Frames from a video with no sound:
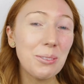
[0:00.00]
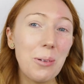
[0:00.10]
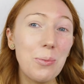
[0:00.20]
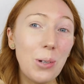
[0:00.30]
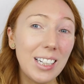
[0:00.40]
is
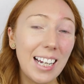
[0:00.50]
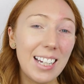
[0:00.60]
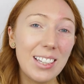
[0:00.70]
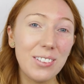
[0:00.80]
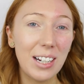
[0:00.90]
what one
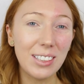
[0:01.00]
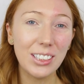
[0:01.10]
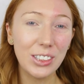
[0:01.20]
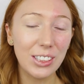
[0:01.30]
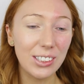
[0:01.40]
layer of the
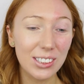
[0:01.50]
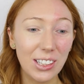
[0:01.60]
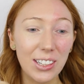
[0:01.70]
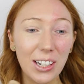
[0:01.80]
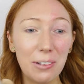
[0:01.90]
foundation looks
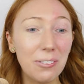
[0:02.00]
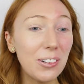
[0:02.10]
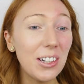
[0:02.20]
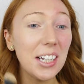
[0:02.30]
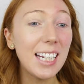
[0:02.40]
like, and I
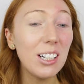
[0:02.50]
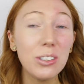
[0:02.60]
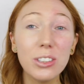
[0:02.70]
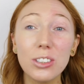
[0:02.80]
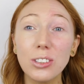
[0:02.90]
feel like it
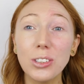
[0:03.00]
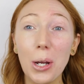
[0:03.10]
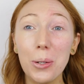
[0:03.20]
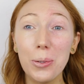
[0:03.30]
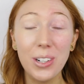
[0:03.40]
looks
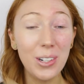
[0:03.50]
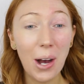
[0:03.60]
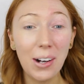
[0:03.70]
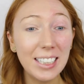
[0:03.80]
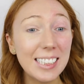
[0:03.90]
so
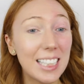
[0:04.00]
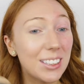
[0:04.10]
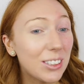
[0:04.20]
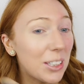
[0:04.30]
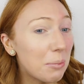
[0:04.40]
nice
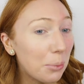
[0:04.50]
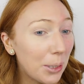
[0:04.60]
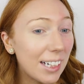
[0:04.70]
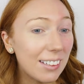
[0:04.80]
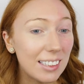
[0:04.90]
and so
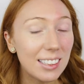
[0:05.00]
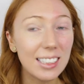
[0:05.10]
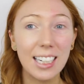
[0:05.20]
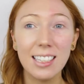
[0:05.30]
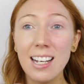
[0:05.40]
pretty on the
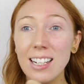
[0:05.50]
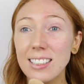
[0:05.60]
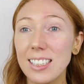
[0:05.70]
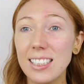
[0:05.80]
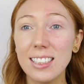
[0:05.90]
skin.
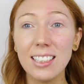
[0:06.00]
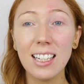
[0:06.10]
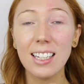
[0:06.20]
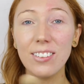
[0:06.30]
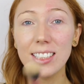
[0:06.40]
So you can see
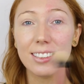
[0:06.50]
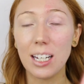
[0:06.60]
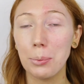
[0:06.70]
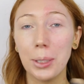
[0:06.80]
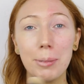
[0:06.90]
that there is
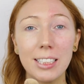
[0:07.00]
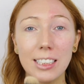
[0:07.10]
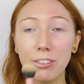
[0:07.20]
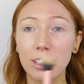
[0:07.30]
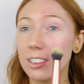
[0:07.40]
a pretty big
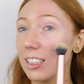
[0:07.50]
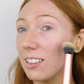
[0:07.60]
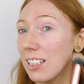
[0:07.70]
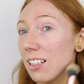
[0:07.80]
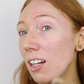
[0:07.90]
difference. You
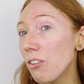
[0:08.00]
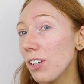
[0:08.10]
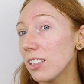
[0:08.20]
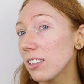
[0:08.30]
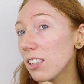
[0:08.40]
can see a lot of
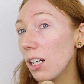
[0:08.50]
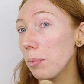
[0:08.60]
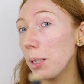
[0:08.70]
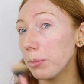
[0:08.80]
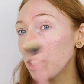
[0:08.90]
redness, a lot
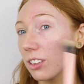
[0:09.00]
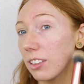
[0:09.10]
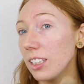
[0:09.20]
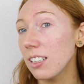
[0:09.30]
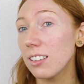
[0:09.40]
of blemishes
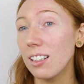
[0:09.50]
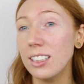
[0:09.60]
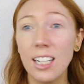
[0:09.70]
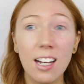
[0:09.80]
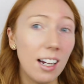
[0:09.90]
on this
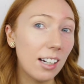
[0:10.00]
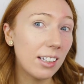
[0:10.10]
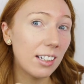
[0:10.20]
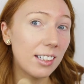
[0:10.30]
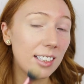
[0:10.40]
side, and
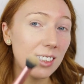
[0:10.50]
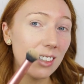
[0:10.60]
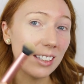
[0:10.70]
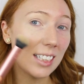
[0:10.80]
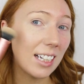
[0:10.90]
then on this
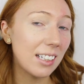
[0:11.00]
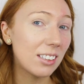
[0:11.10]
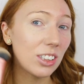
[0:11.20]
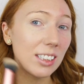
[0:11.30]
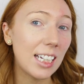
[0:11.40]
side it
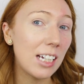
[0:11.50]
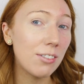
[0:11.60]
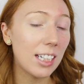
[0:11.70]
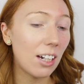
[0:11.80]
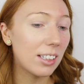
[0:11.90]
has just
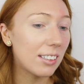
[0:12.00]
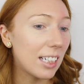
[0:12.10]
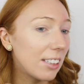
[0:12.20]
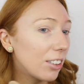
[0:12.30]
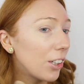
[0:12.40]
evened out the
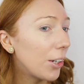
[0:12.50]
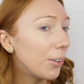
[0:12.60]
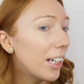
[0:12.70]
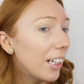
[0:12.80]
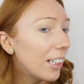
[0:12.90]
skin
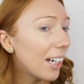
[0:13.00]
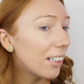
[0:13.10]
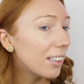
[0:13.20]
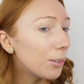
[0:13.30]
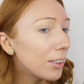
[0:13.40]
tone. You
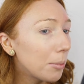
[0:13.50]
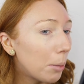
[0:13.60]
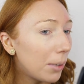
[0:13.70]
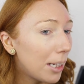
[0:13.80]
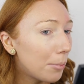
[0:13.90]
can still see
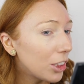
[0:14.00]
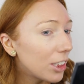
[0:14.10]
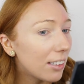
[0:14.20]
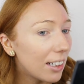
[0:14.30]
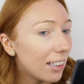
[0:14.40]
my
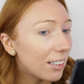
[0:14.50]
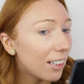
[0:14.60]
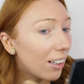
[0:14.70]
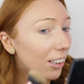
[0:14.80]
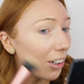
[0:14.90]
blemishes. It is
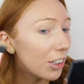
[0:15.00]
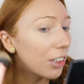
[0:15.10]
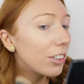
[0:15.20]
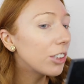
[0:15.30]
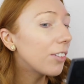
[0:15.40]
a light
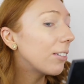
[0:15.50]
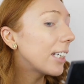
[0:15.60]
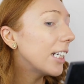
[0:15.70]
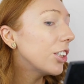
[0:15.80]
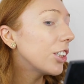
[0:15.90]
coverage
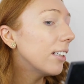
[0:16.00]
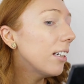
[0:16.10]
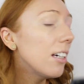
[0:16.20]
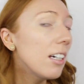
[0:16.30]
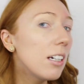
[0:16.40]
foundation,
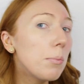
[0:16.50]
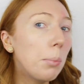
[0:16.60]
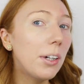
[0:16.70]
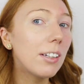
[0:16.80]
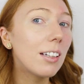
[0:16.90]

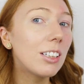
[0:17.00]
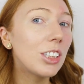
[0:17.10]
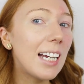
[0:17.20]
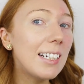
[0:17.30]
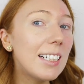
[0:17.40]
but the
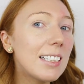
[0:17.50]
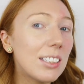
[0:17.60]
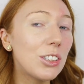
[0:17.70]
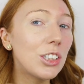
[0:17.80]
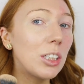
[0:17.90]
shade
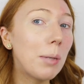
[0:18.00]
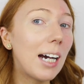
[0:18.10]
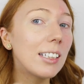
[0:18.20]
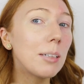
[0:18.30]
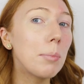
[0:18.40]
isn't too
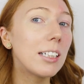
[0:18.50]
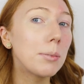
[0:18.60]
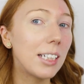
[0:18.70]
bad compared to